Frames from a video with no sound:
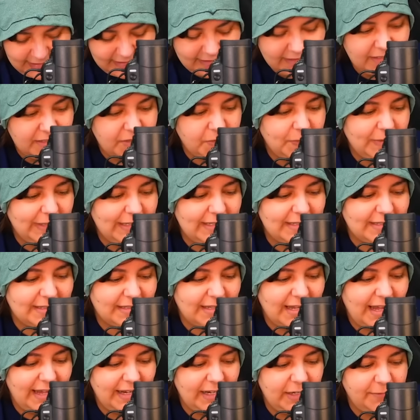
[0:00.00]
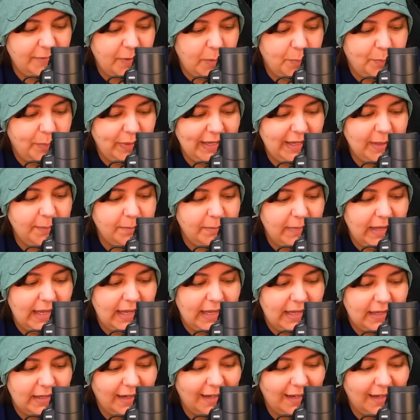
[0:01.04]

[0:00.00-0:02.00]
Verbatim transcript: And this one is kind of a big meh.